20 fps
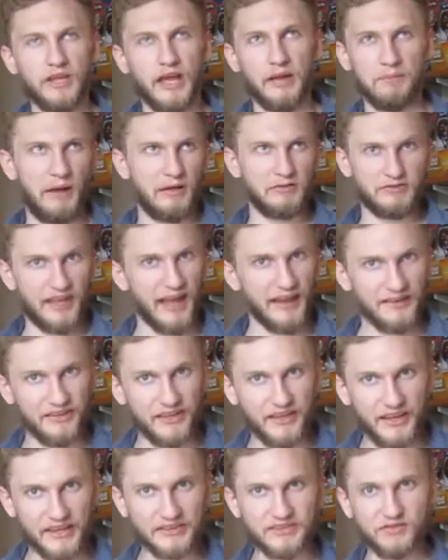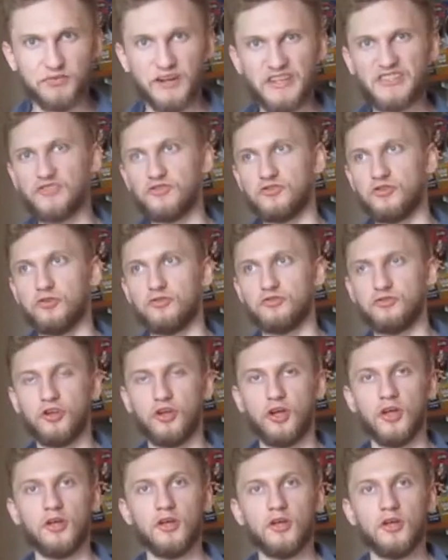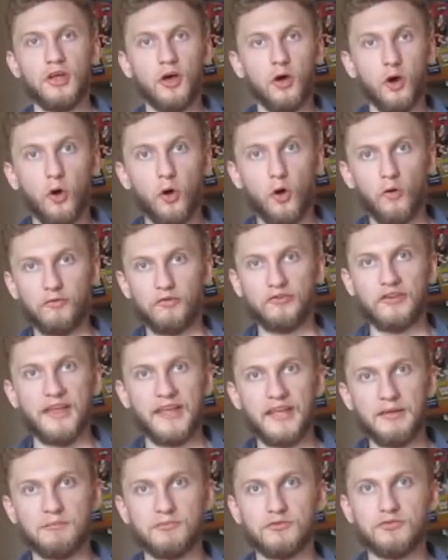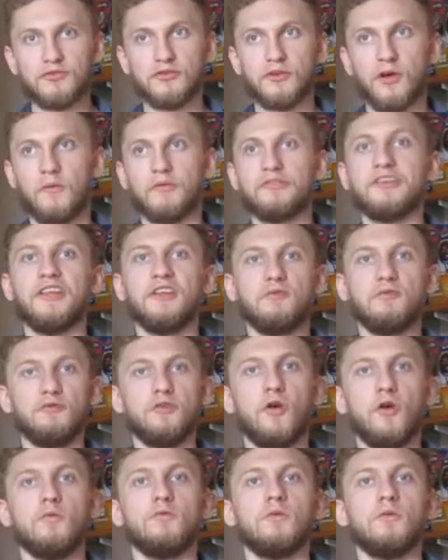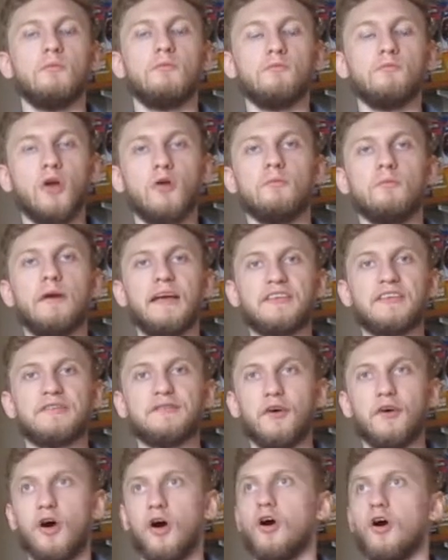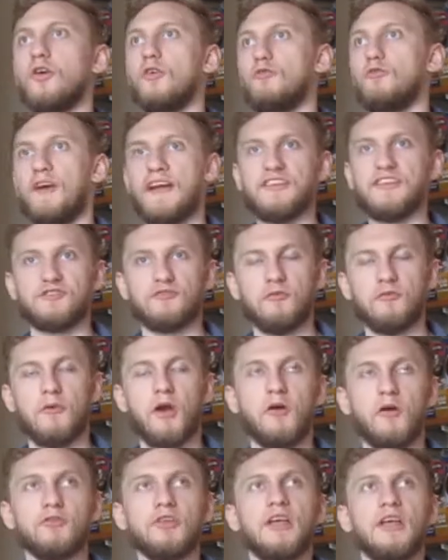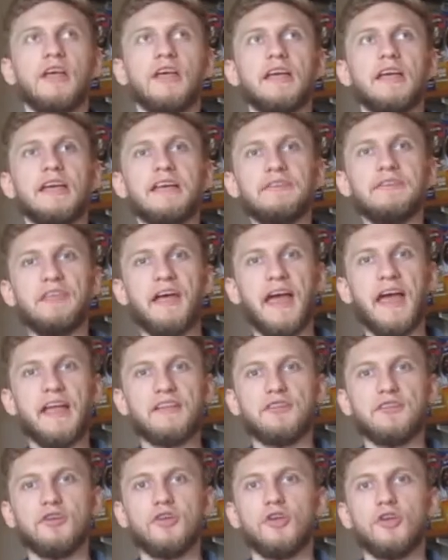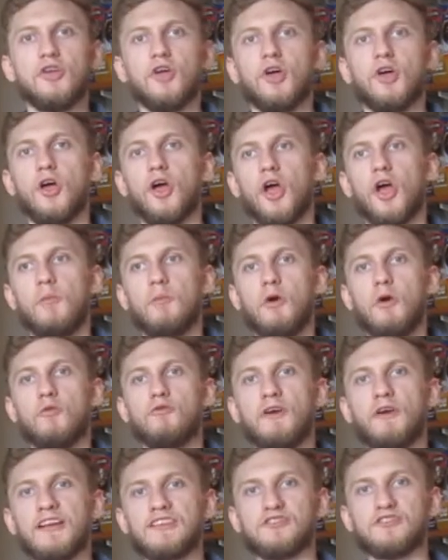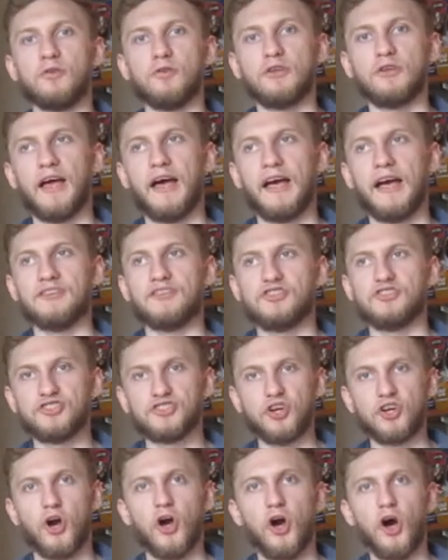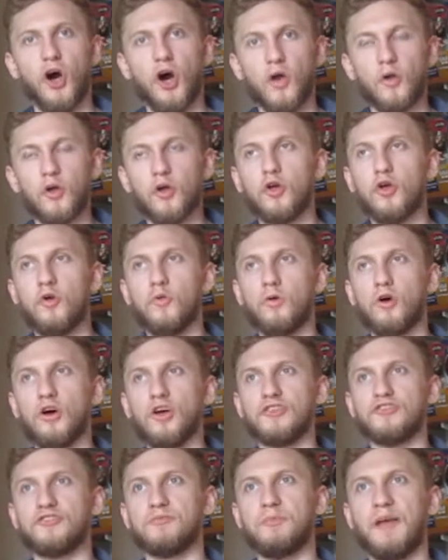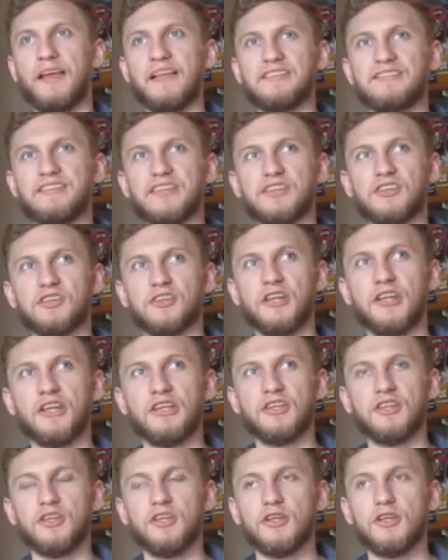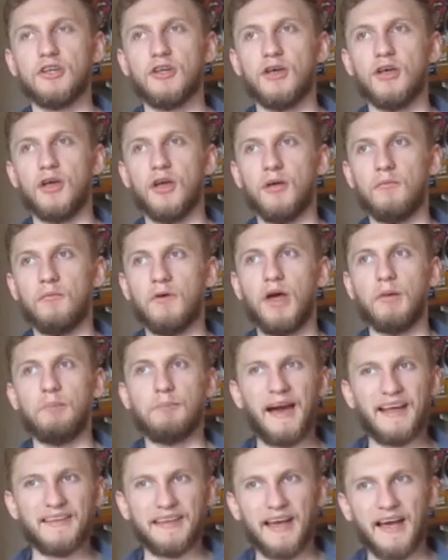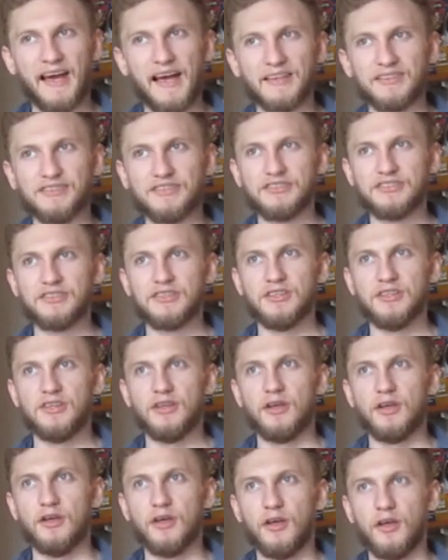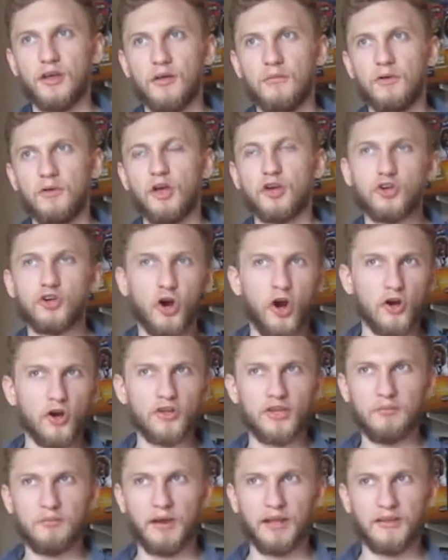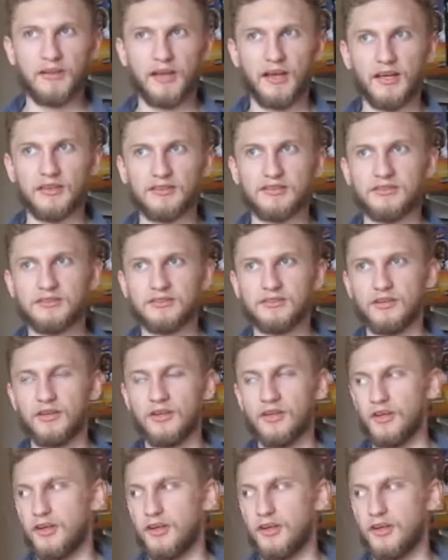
about 10 years wrestling under other names, obviously known best for Razor Ramon. He then wrestled as Scott Hall, who was basically a badass, a cocky badass,